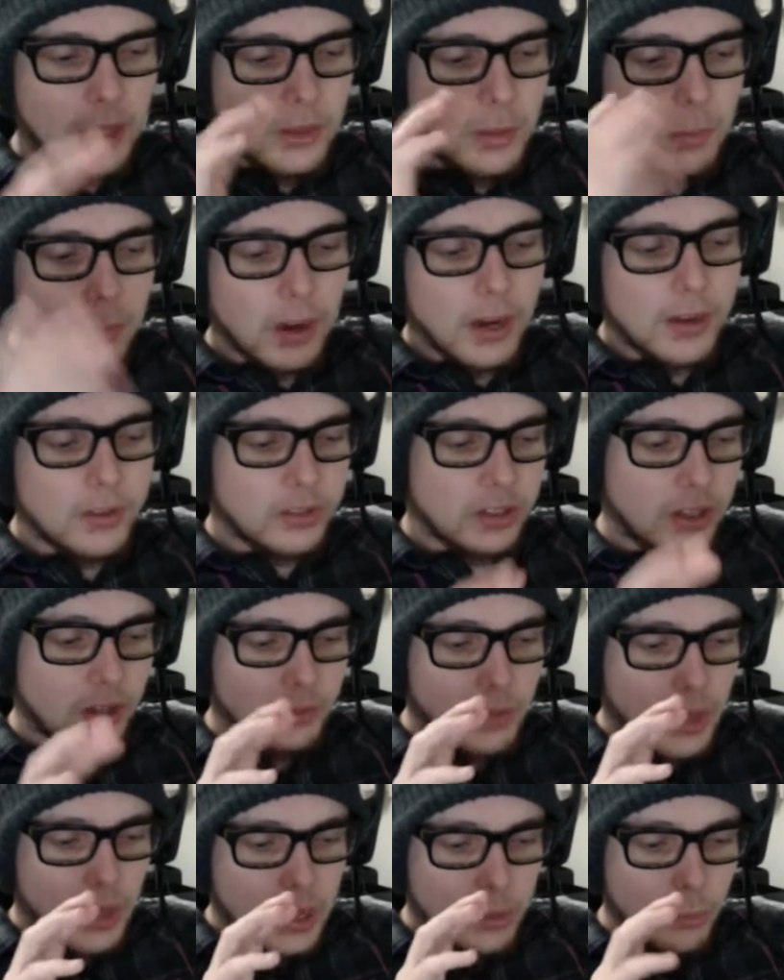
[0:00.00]
had the mindset
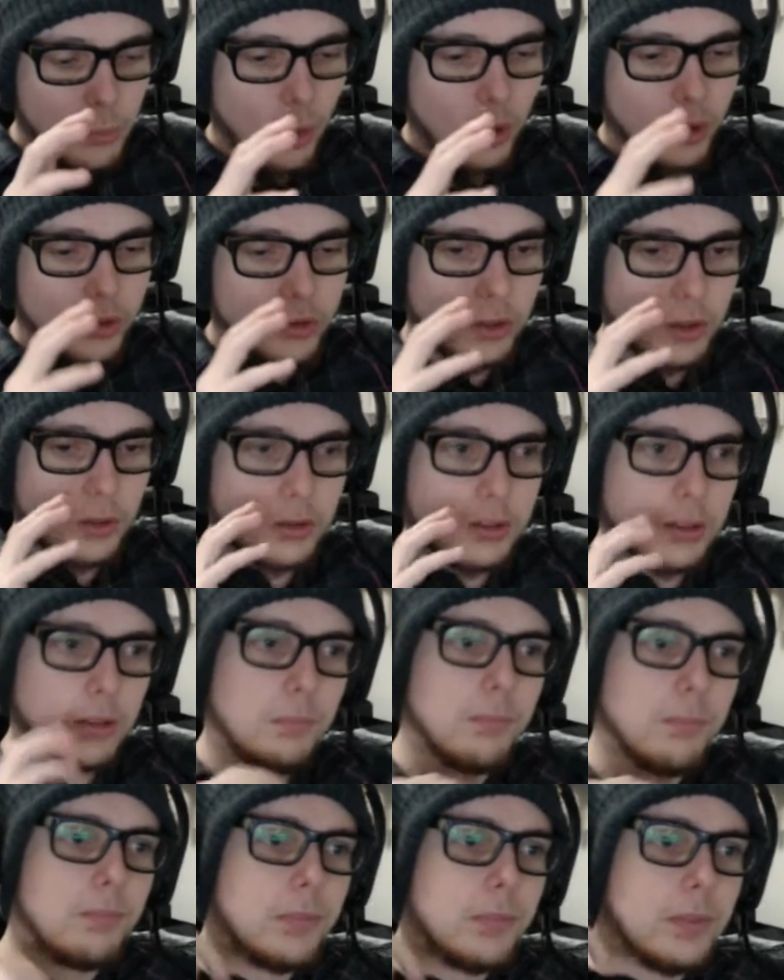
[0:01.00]
of that he wanted
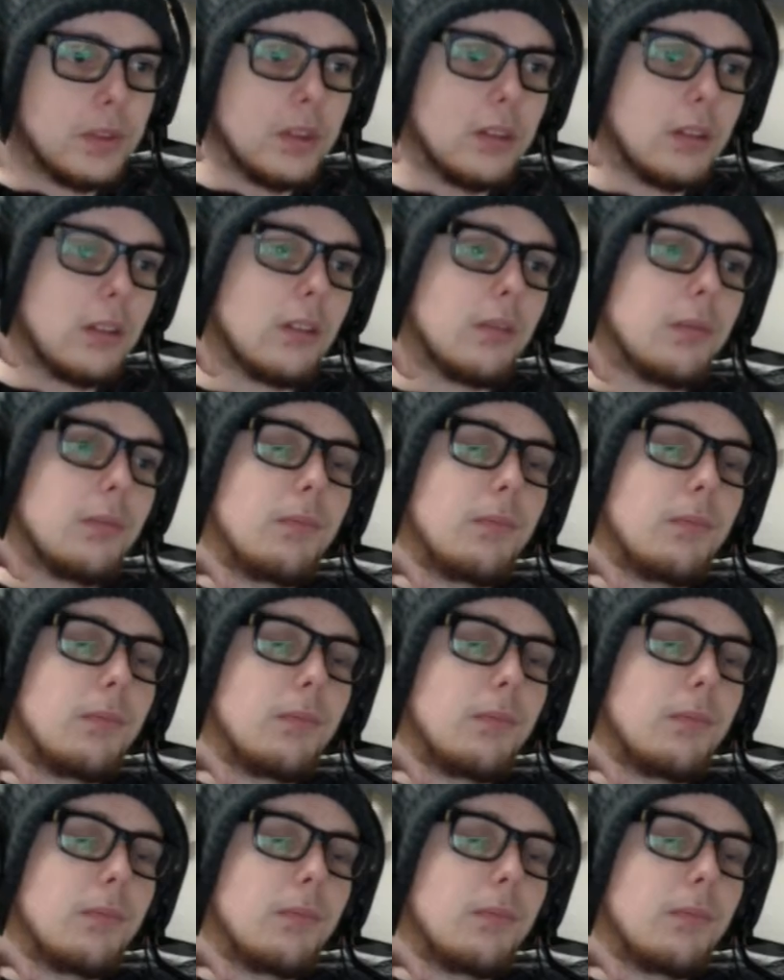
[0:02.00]
to